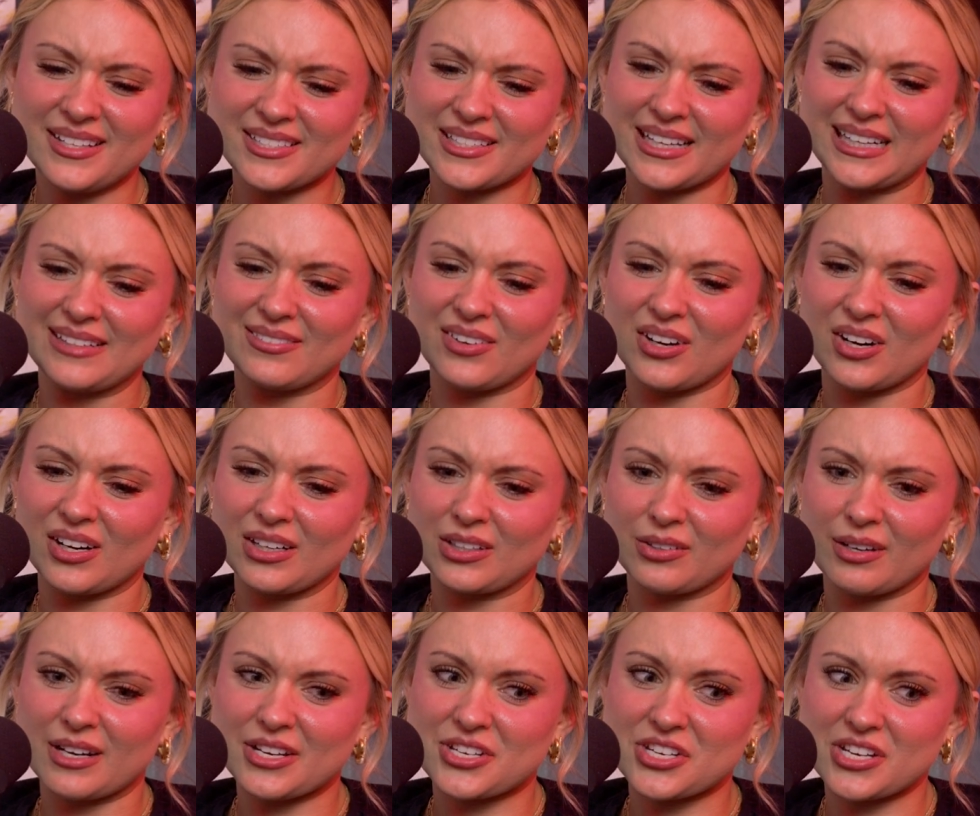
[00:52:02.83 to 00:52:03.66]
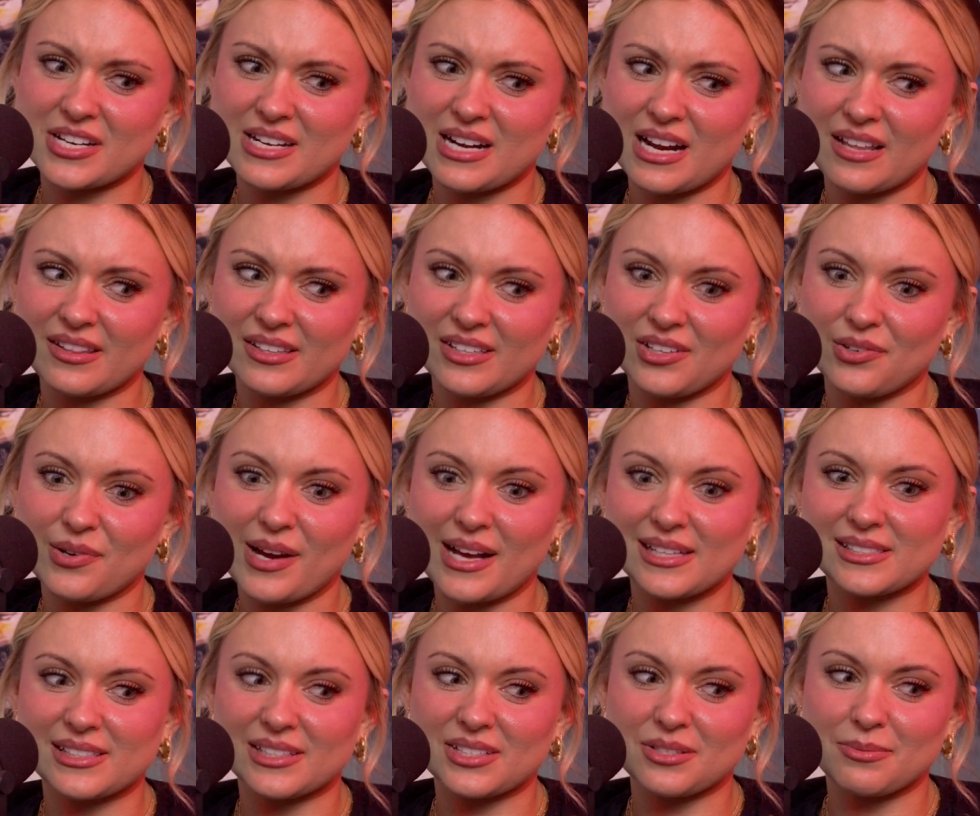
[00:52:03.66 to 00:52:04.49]
is kind of a hard question now that you
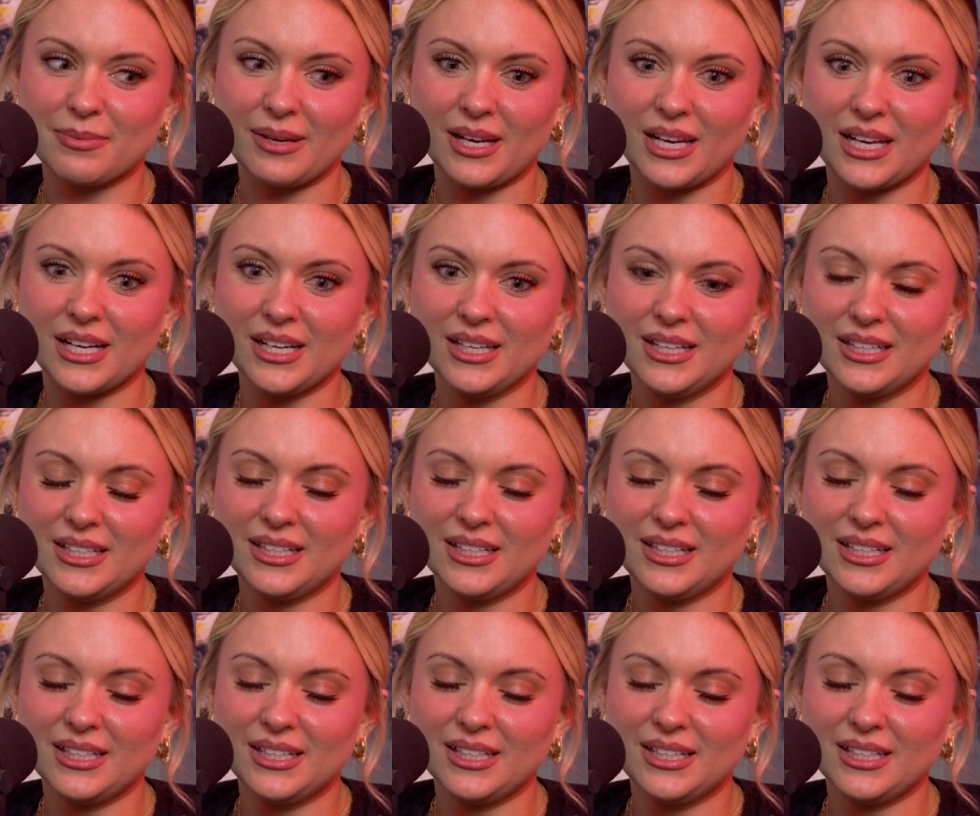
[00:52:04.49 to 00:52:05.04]
ask it to me.